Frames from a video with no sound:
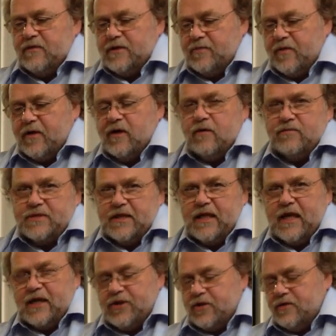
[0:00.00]
which becomes
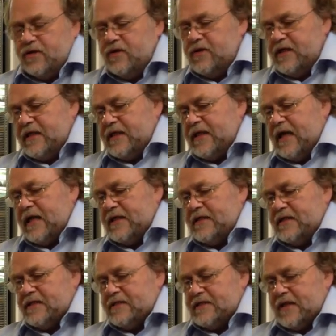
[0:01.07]
the National Unity
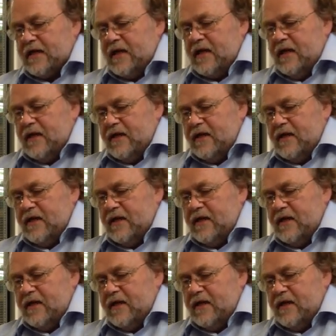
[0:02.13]
candidacy,